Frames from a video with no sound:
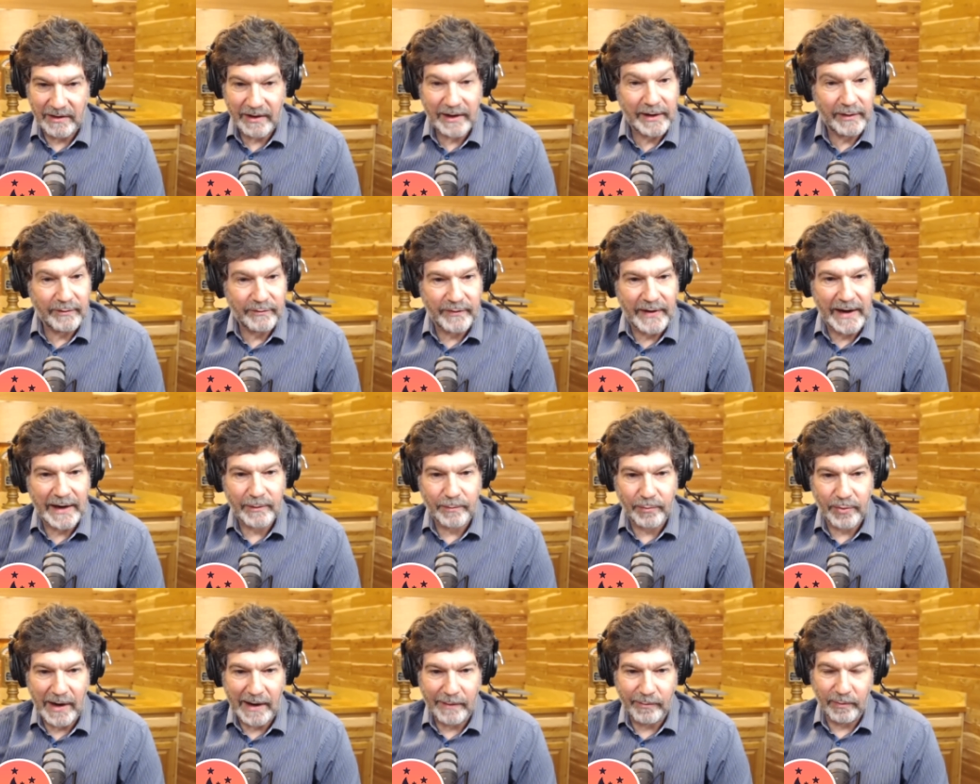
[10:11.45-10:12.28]
And in fact,
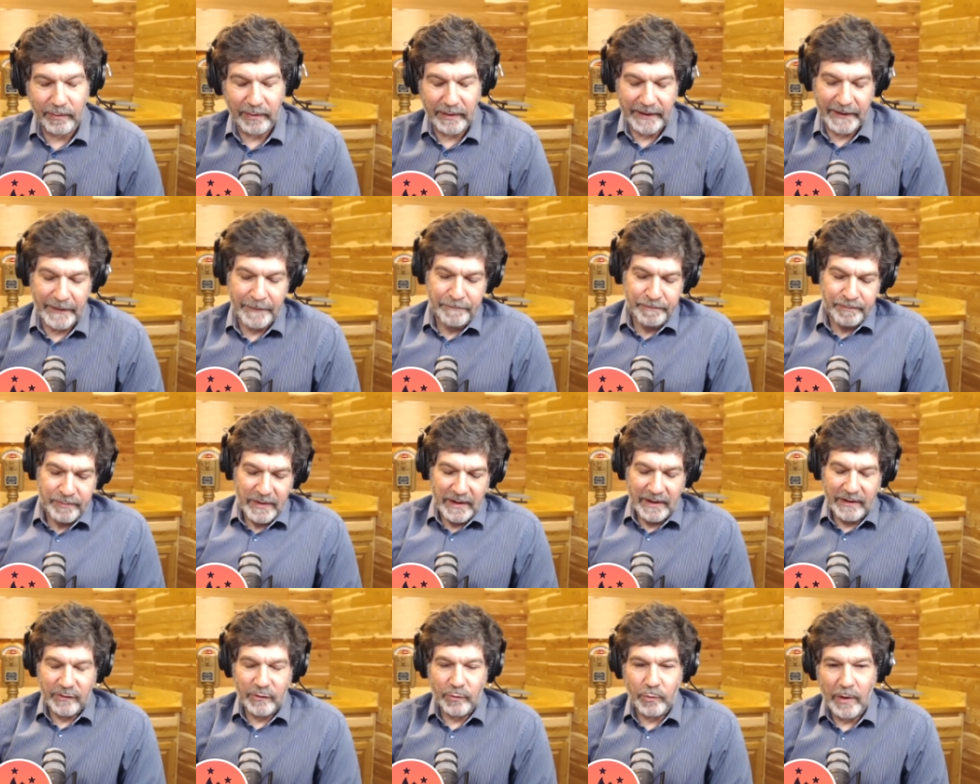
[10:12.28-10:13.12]
probably
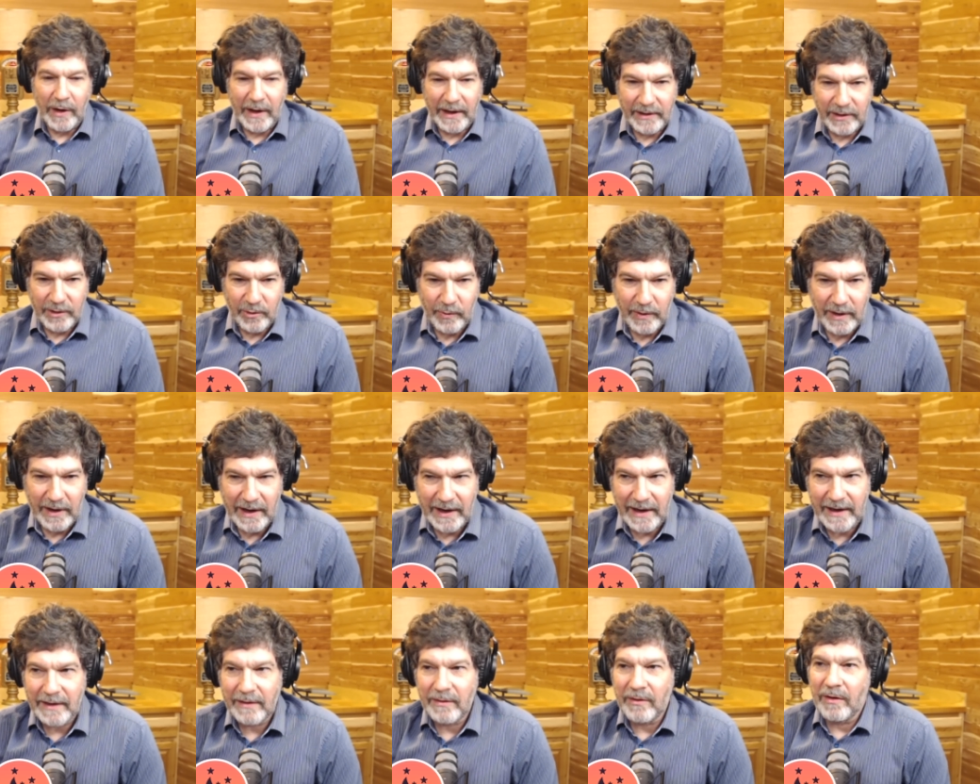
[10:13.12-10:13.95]
it's why you and
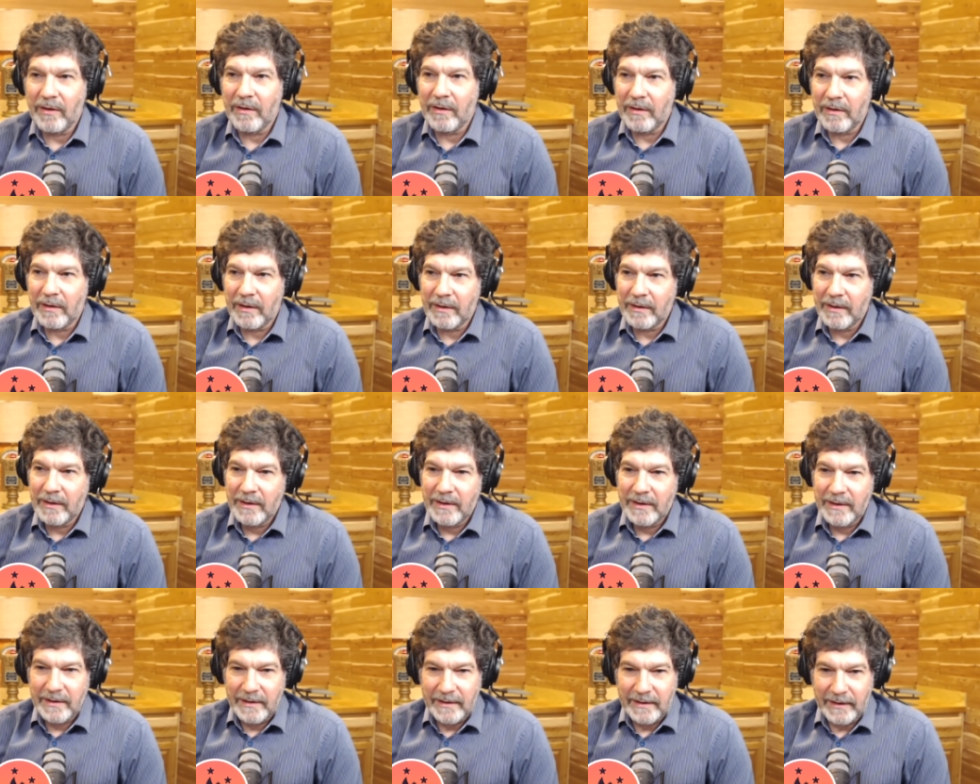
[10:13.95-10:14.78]
I are
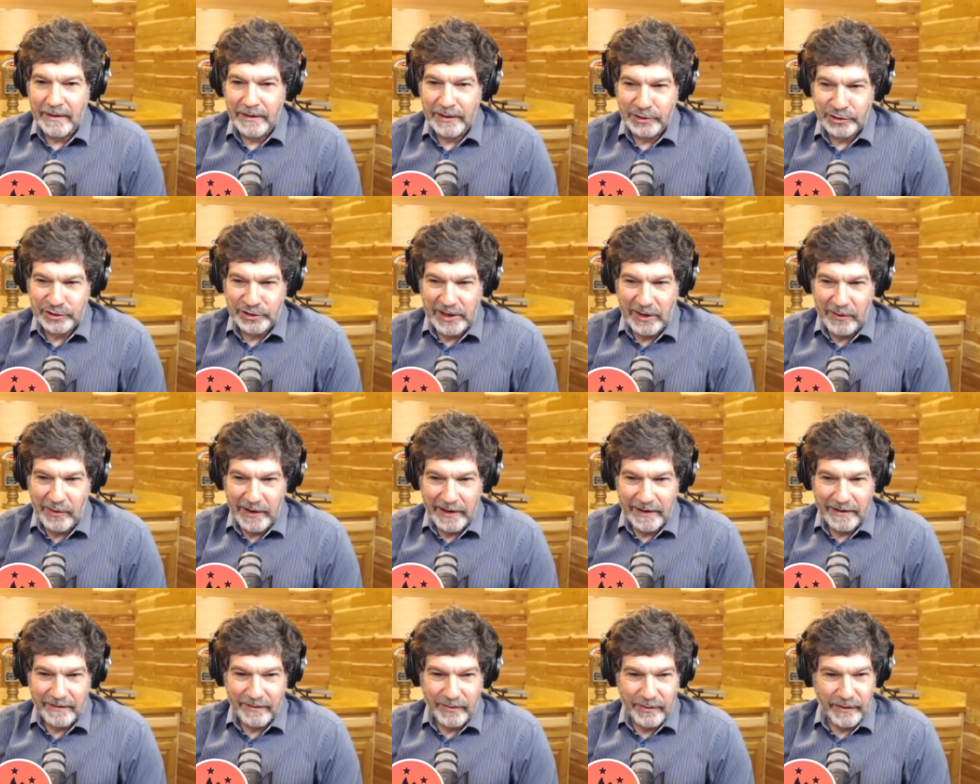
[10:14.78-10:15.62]

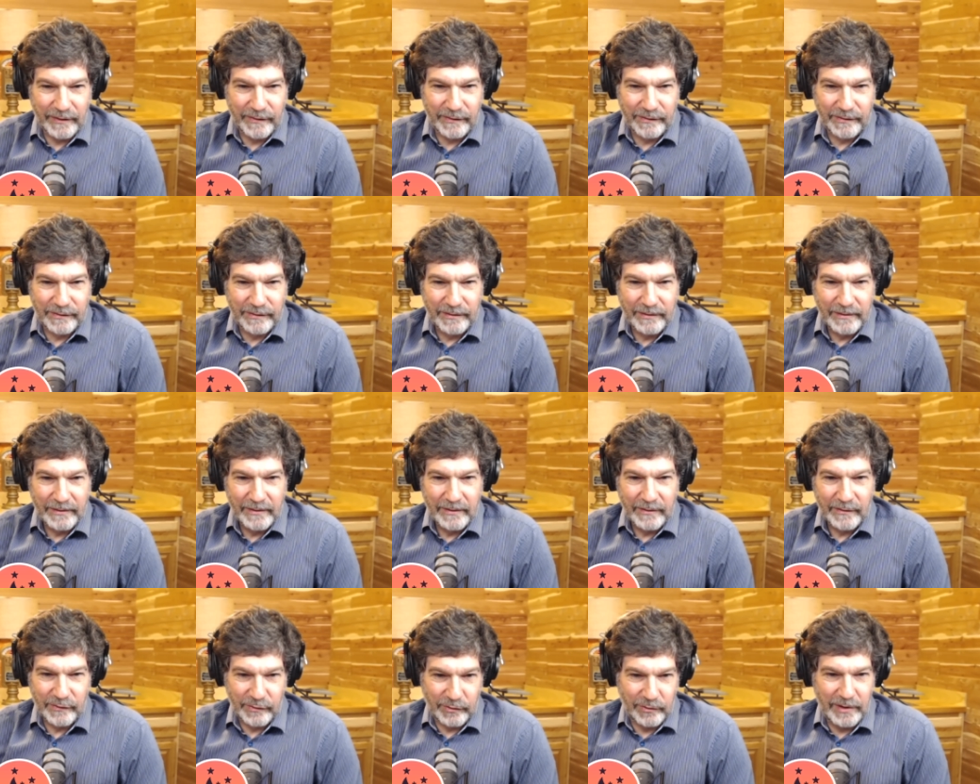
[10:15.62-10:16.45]
sharing this
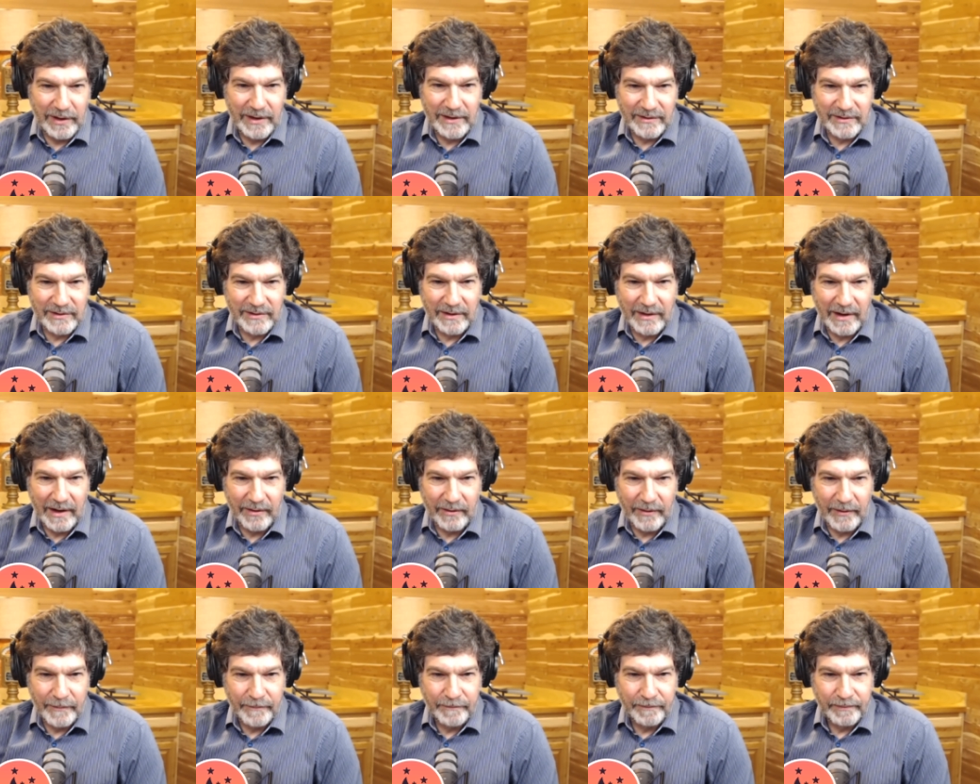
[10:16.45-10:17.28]
screen
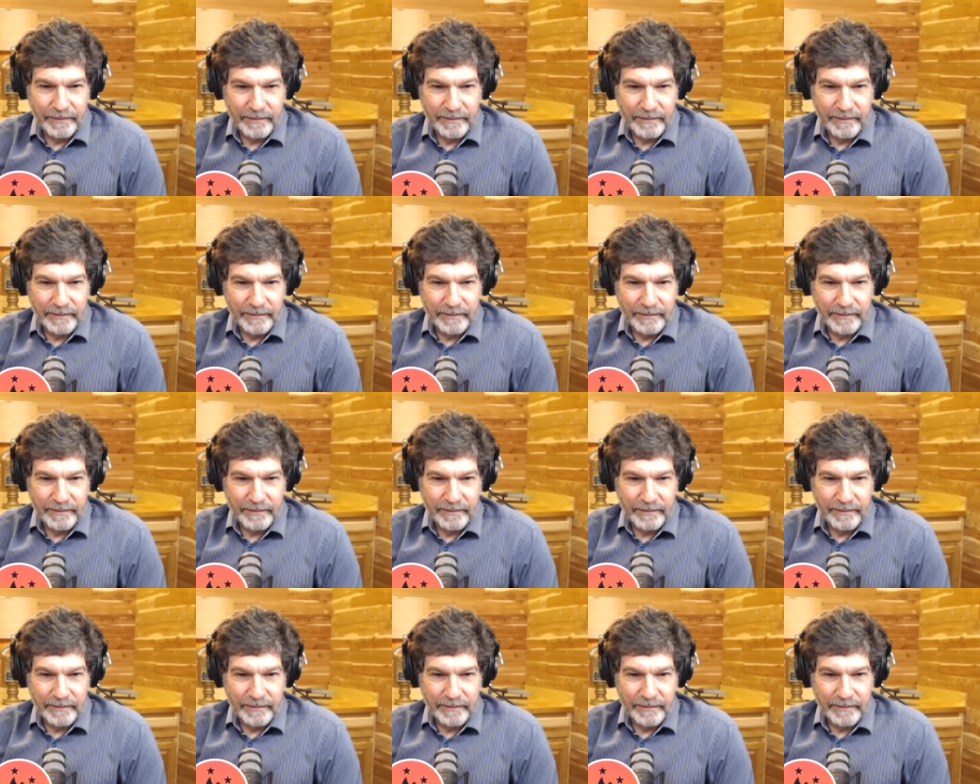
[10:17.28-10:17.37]
together.